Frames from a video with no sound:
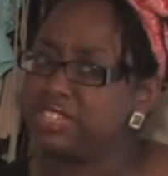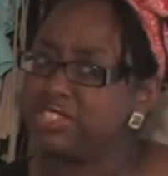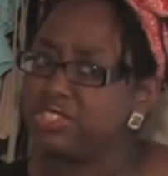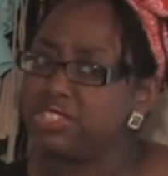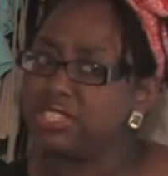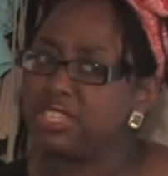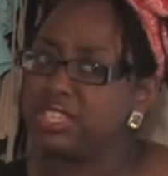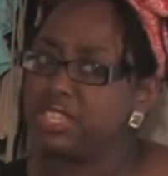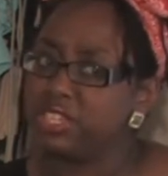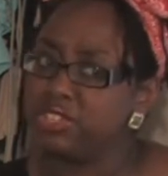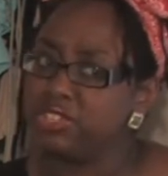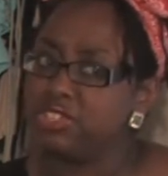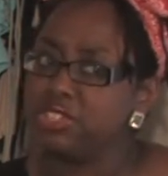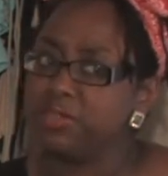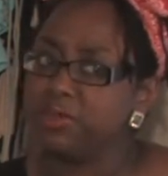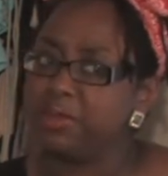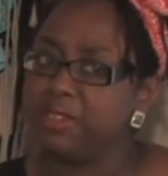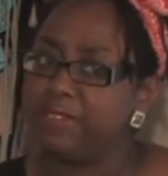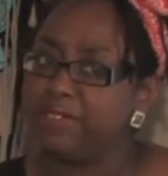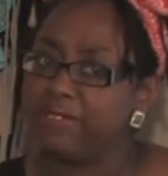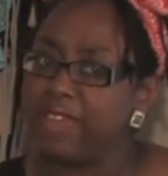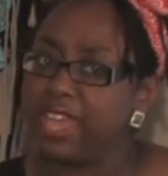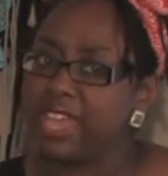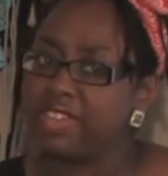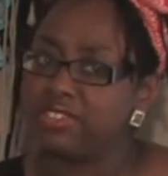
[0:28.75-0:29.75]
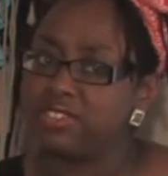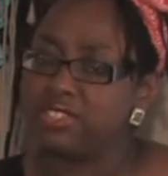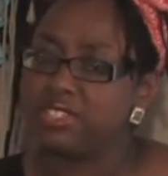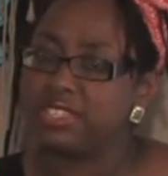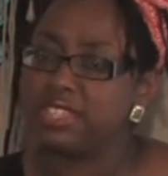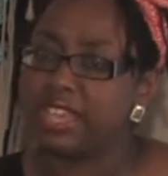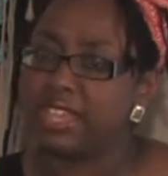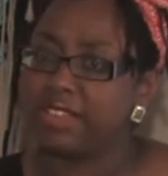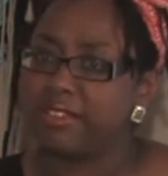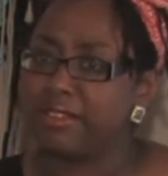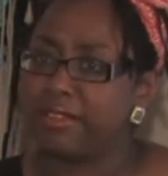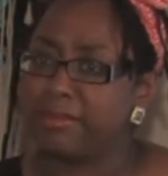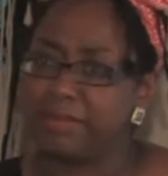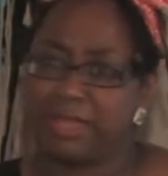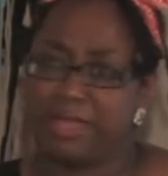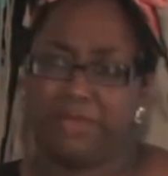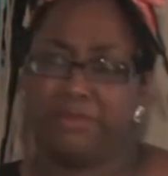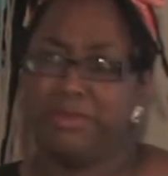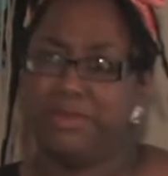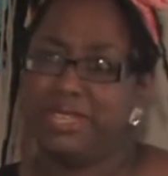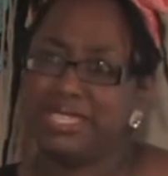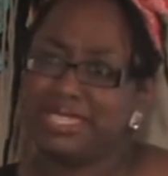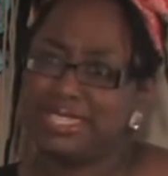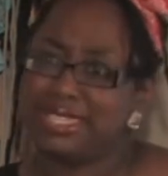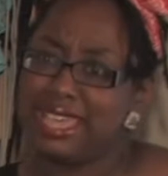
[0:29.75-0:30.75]
And she's like, you should be a fashion designer. And I'm like,
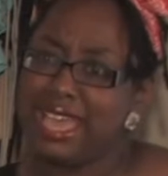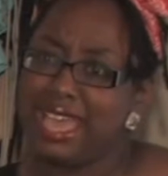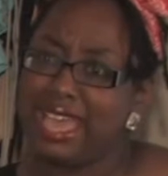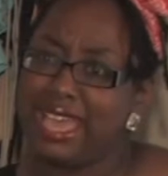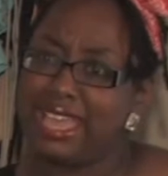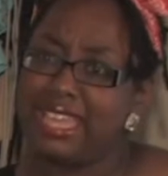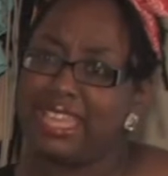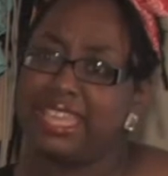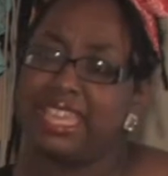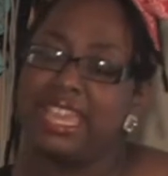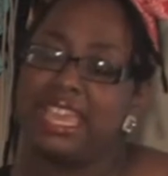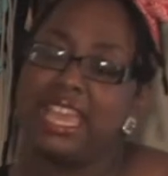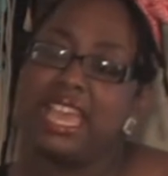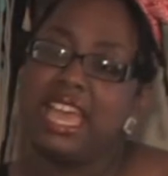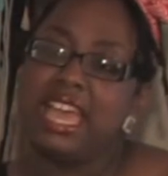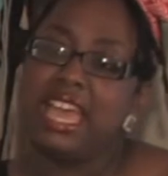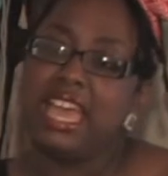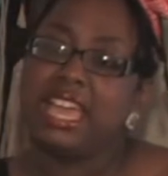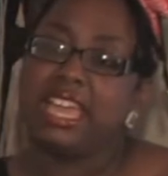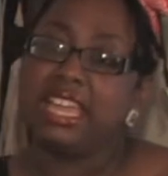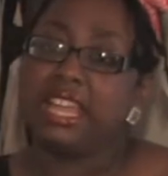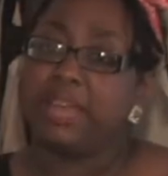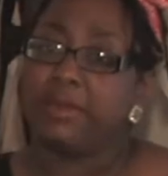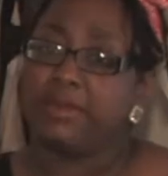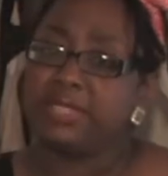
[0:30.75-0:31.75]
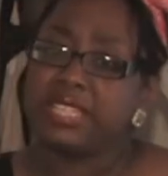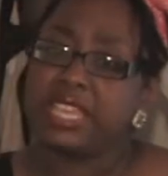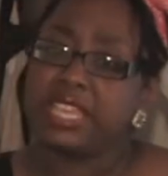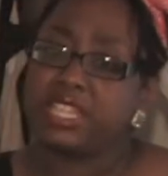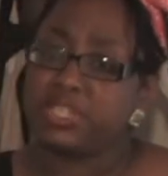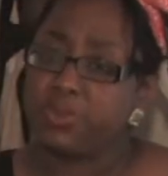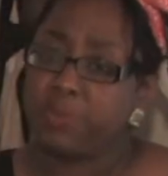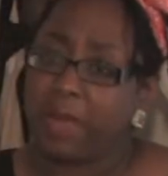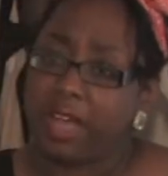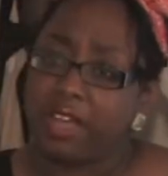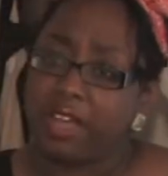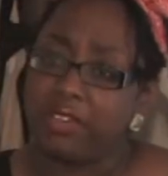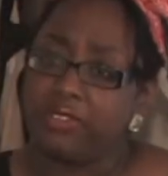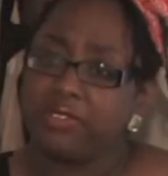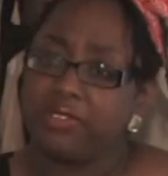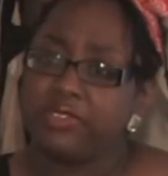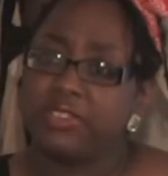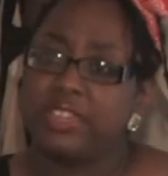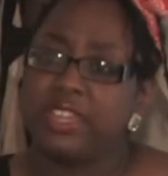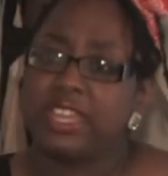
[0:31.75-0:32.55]
what's that? And I was like 12,